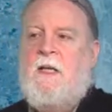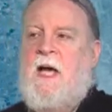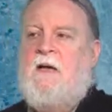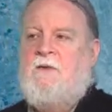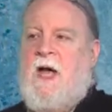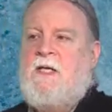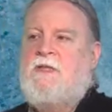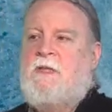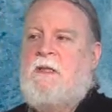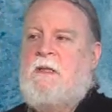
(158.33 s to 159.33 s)
have
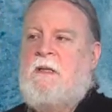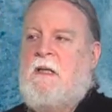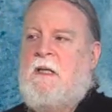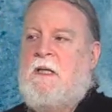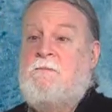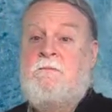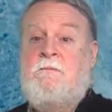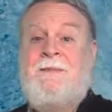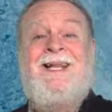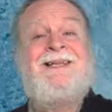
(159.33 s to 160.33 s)
actually um,
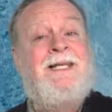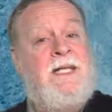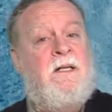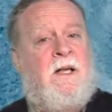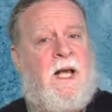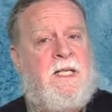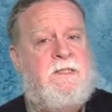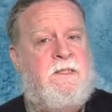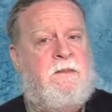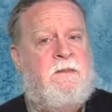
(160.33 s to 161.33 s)

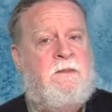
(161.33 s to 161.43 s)
legalized